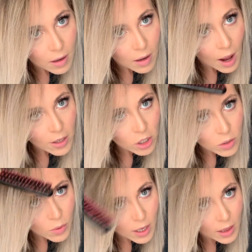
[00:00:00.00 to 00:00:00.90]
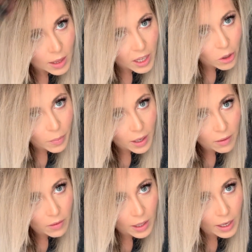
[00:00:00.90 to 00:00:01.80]
I just want a little bit of a
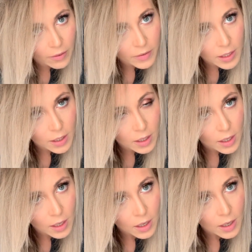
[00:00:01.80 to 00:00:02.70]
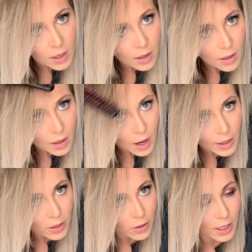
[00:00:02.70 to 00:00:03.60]
lift. I
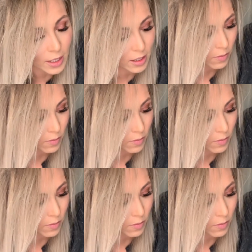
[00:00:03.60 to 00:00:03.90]
don't need it to be